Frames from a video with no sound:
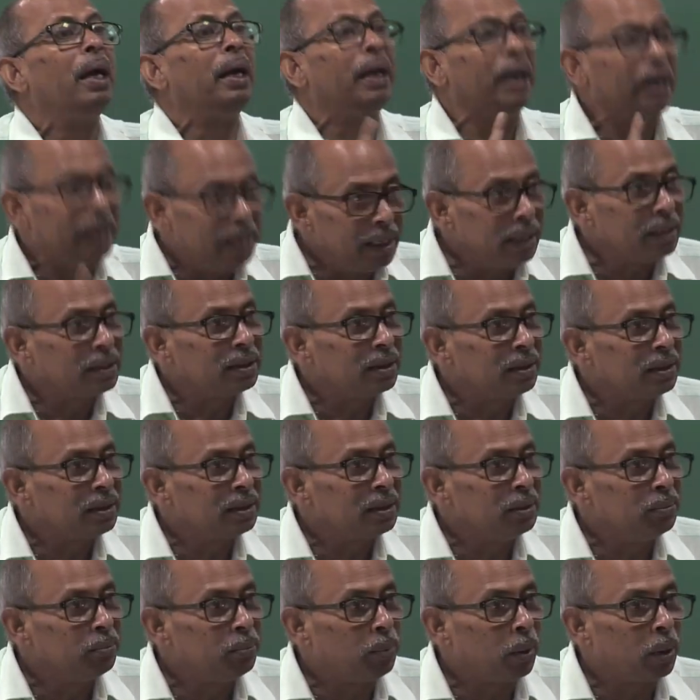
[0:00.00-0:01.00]
radiation
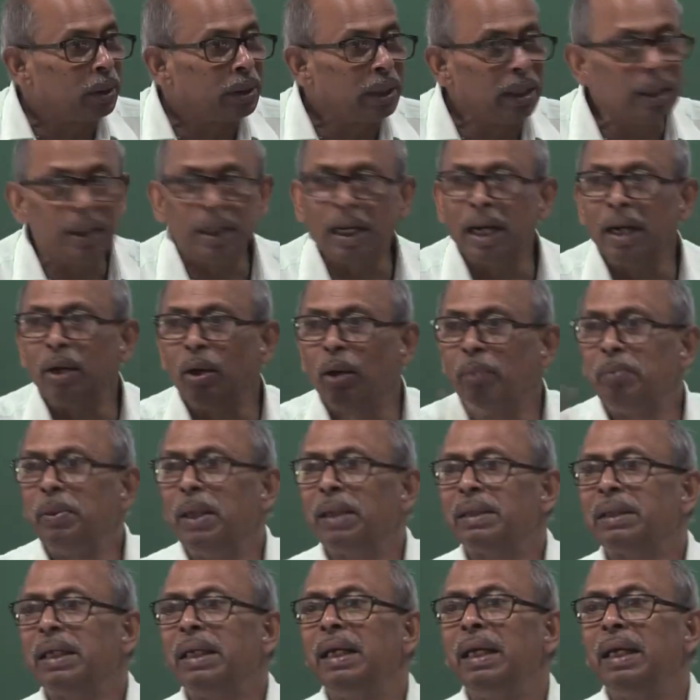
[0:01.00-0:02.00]
is important, and
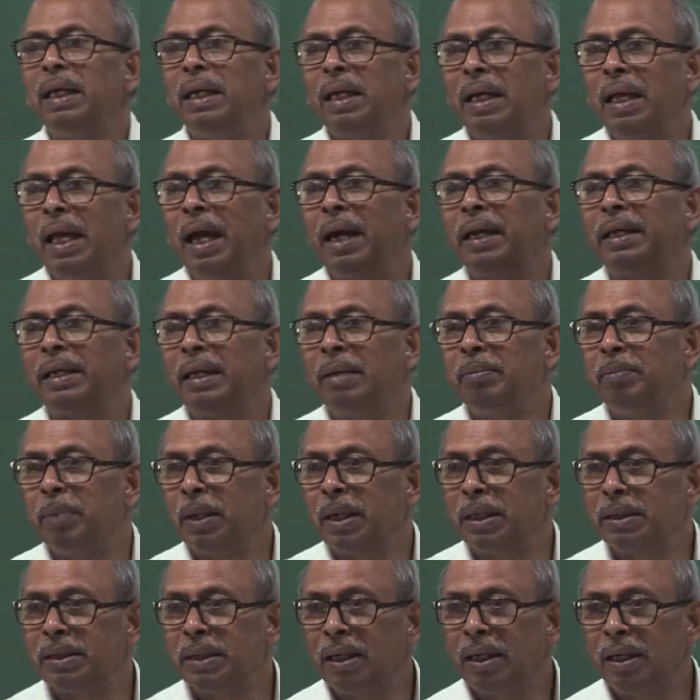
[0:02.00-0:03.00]
obviously air
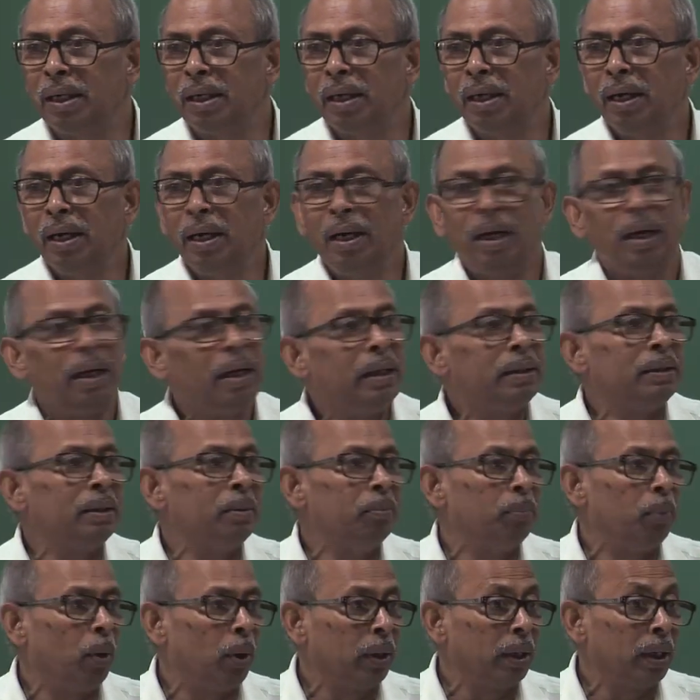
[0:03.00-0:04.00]
temperature is
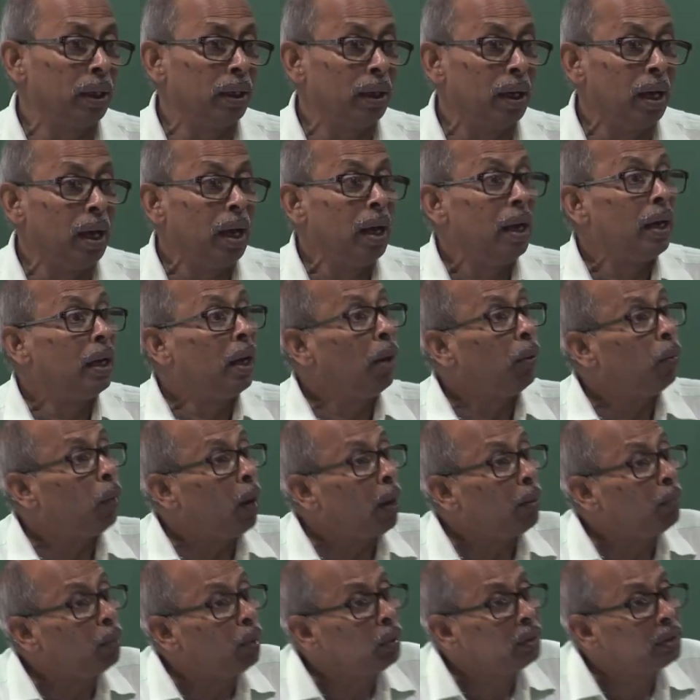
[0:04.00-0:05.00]
important. Now,
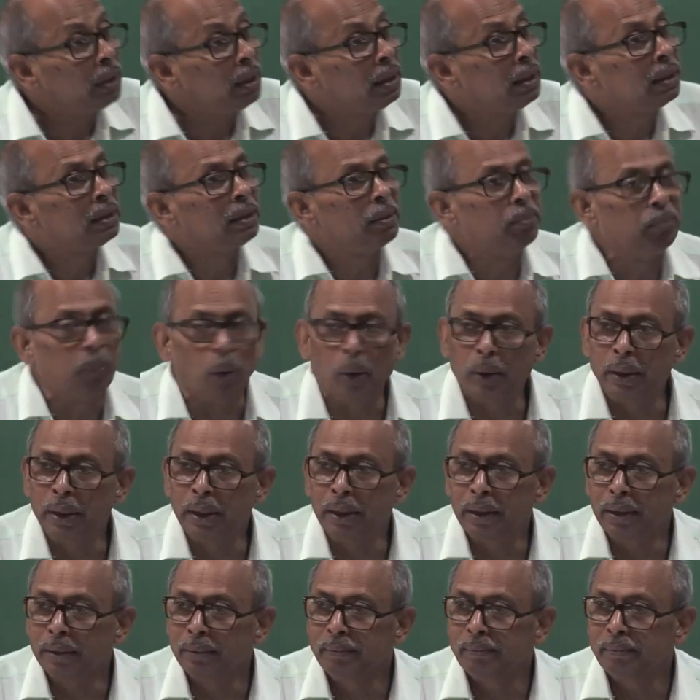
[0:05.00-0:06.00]
one more thing is
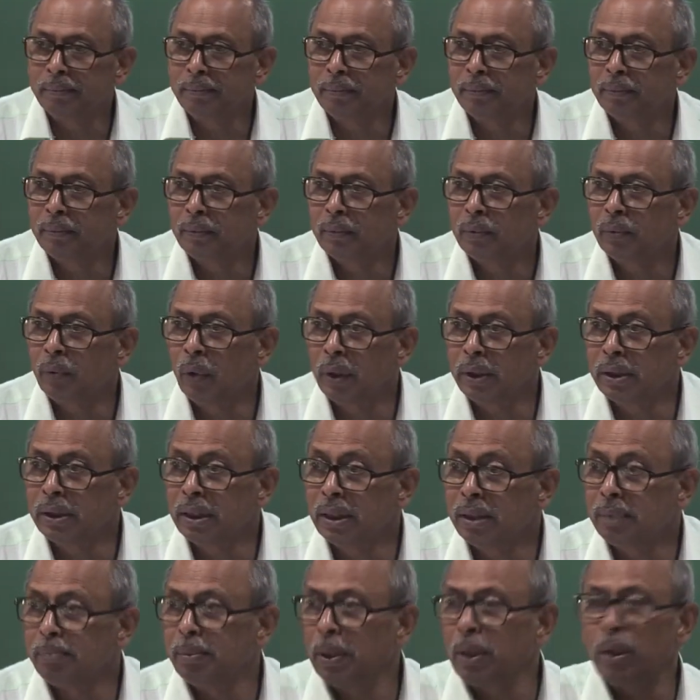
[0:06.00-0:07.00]
important. What is
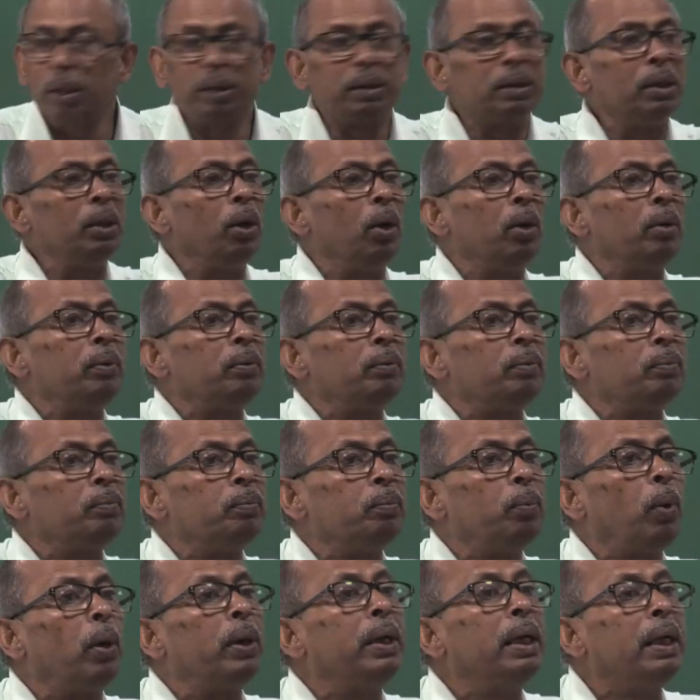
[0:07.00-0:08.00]
it? Because your
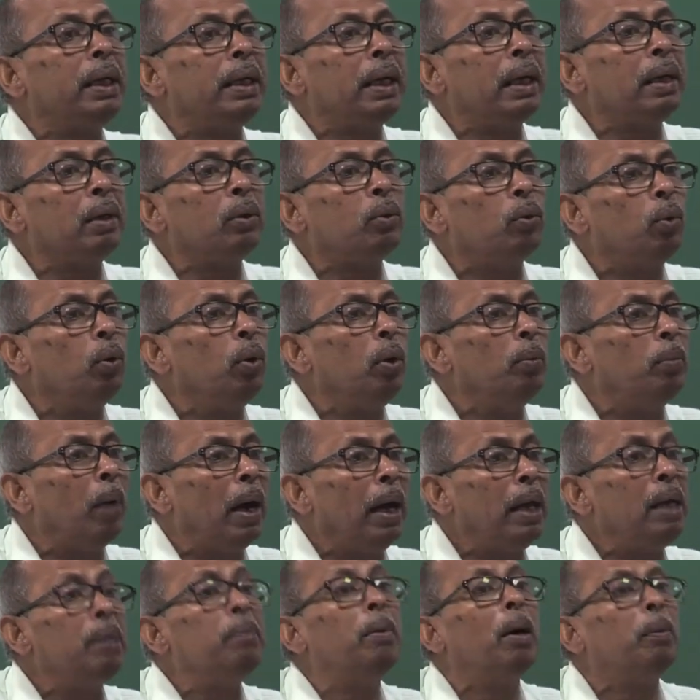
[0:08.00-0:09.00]
body can cool
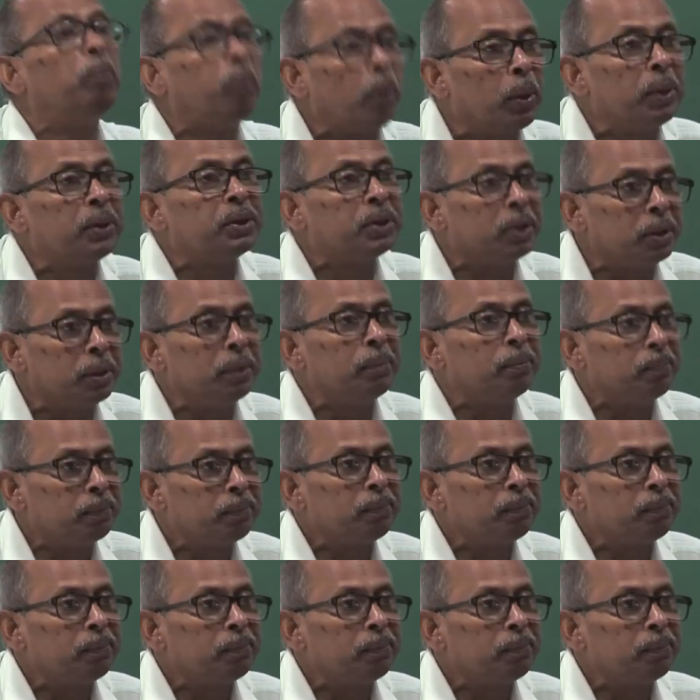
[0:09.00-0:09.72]
by evaporation,